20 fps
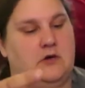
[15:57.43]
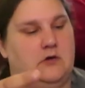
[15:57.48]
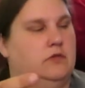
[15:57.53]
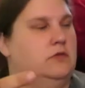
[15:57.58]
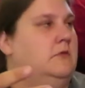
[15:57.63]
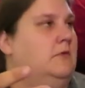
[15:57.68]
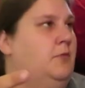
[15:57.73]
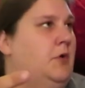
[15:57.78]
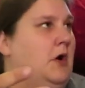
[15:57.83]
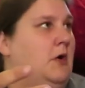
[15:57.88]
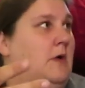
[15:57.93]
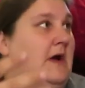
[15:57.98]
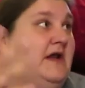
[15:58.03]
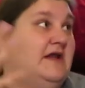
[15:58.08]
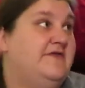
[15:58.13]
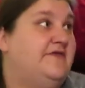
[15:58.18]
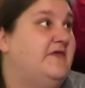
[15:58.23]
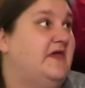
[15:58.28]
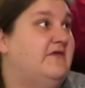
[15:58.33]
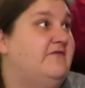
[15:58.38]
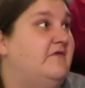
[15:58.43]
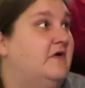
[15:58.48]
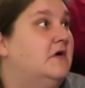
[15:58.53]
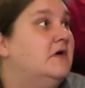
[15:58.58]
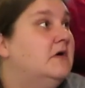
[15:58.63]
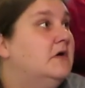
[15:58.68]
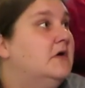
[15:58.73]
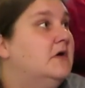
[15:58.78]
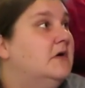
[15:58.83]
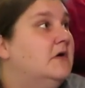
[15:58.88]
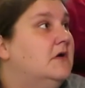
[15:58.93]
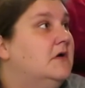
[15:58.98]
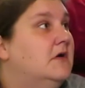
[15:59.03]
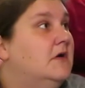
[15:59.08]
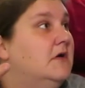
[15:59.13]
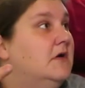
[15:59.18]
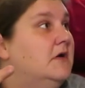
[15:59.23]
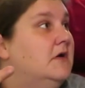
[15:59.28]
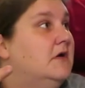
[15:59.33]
on the bottle, and it's safer. Yeah.